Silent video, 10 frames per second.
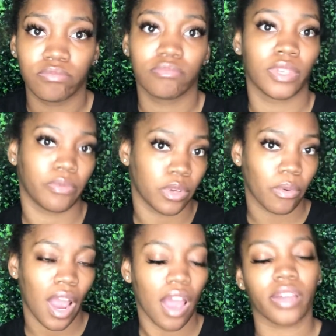Give me a
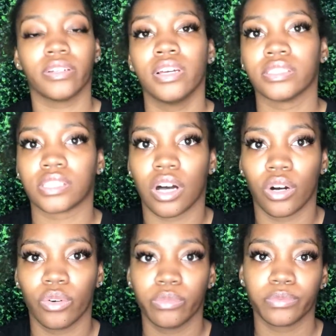ride.
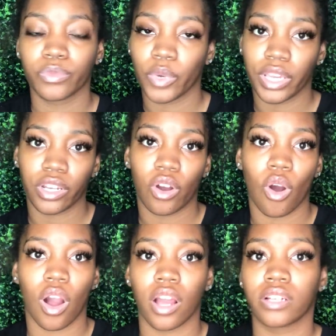So we get in a
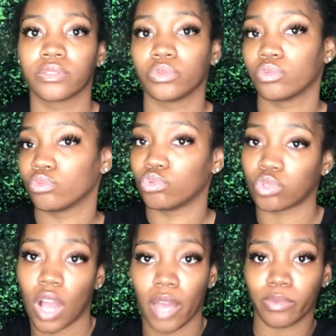car,
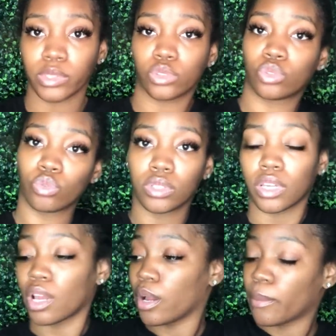driving to the
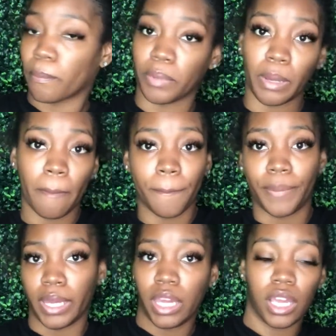
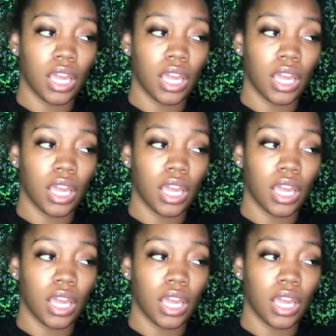Airbnb.